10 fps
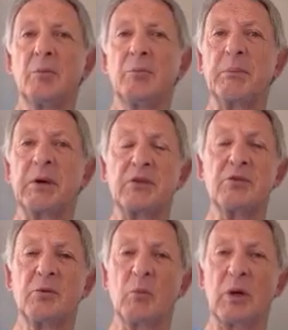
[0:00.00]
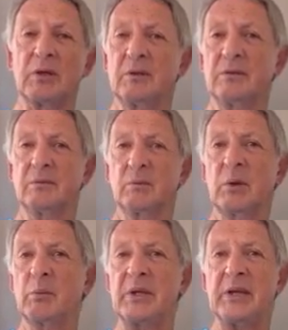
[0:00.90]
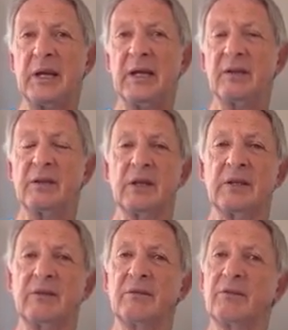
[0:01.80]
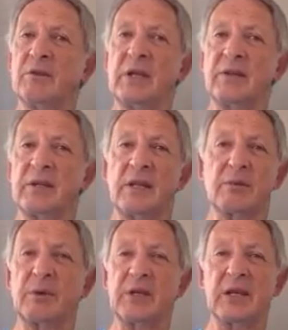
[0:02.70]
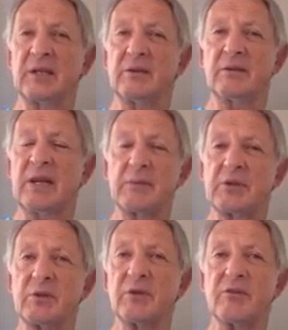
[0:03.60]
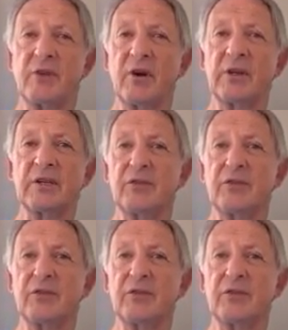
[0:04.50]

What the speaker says: But by doing one weekend and then do the other weekend, absolutely fine.